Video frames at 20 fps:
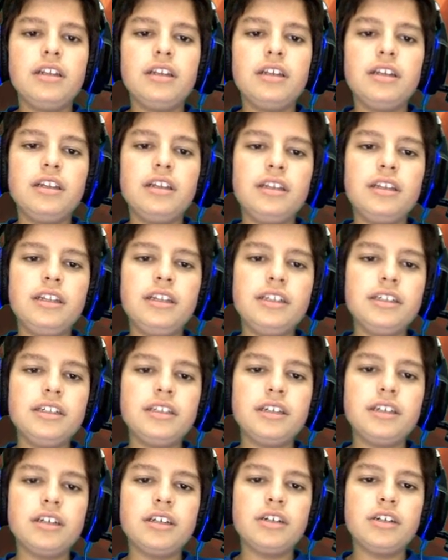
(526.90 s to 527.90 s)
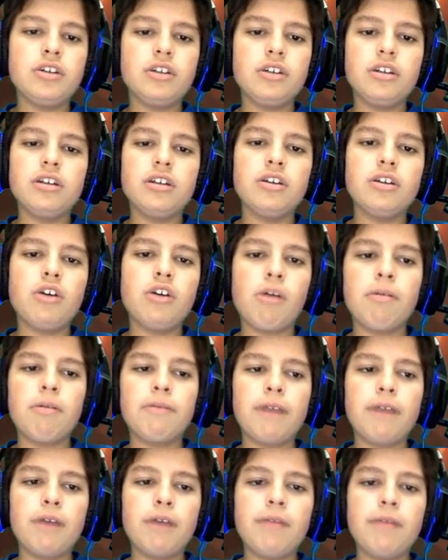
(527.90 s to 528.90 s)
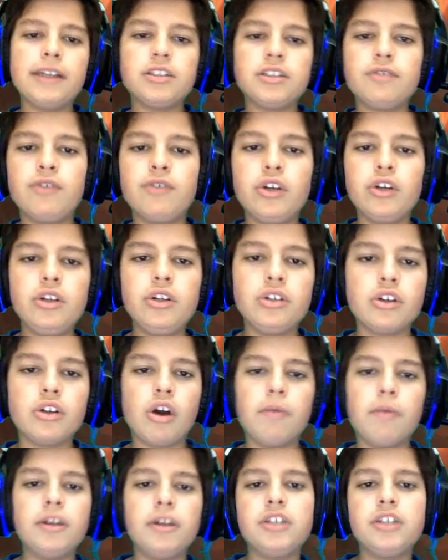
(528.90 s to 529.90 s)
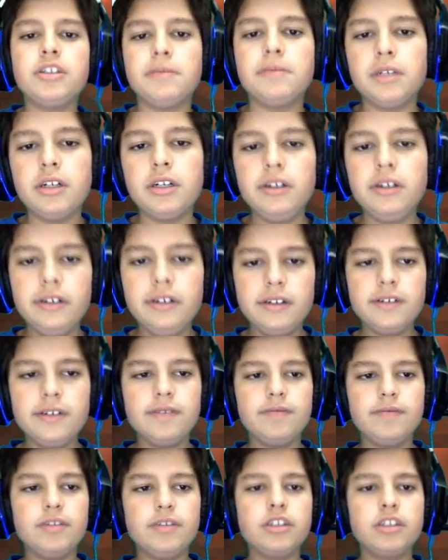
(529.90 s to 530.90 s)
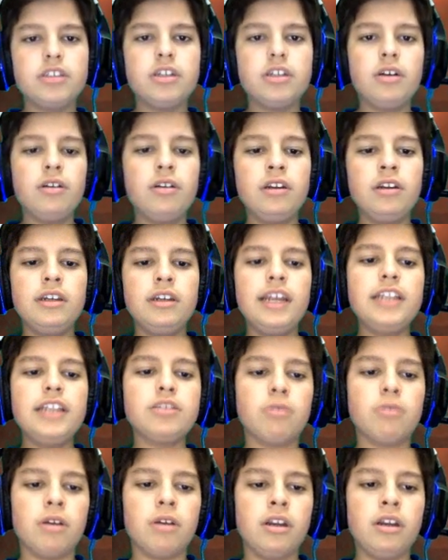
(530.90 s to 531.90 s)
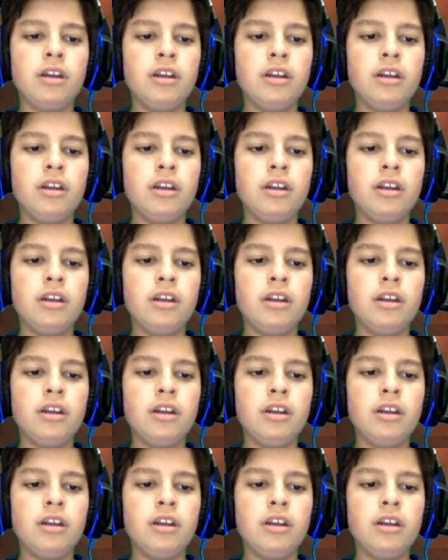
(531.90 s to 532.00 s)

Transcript: This is a Goblin Rabble Master for you, the Goblin Summoner. So that's one.